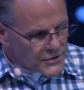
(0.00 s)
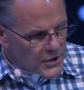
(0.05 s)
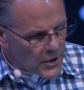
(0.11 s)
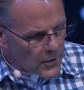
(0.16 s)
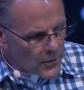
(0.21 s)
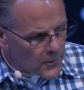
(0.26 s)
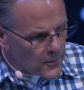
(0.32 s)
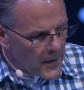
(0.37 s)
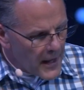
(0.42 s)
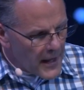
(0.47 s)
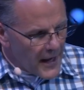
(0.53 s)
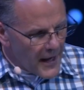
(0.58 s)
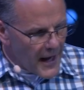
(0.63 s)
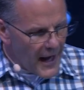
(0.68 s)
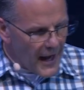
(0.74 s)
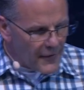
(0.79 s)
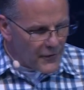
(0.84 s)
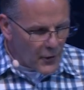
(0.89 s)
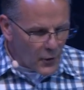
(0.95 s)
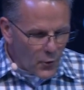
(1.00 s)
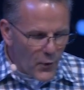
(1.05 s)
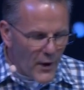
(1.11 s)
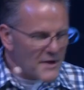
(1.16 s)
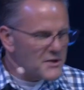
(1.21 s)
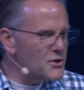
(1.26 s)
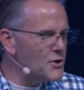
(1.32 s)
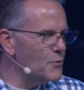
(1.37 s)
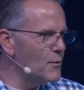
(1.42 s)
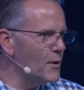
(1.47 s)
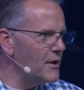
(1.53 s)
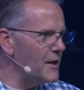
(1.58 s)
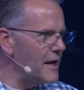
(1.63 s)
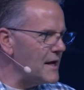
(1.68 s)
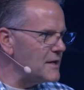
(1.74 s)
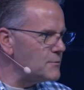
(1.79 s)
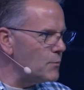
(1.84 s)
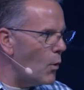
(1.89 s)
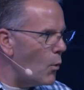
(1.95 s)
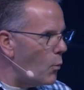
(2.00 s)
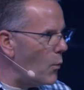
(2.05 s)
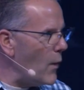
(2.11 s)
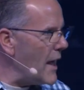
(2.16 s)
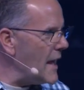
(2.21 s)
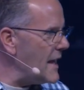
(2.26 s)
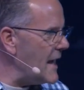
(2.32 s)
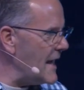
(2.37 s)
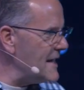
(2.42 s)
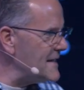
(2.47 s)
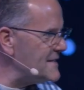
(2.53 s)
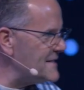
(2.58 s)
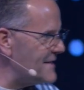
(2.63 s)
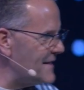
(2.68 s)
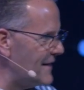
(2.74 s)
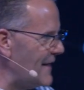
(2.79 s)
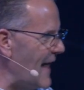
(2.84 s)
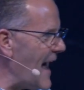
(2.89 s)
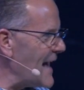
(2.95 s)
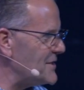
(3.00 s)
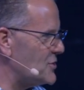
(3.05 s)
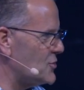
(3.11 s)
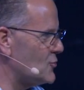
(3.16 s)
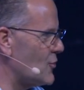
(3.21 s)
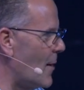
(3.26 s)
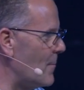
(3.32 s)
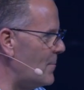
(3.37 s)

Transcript: So uh, the question really is well, when is the last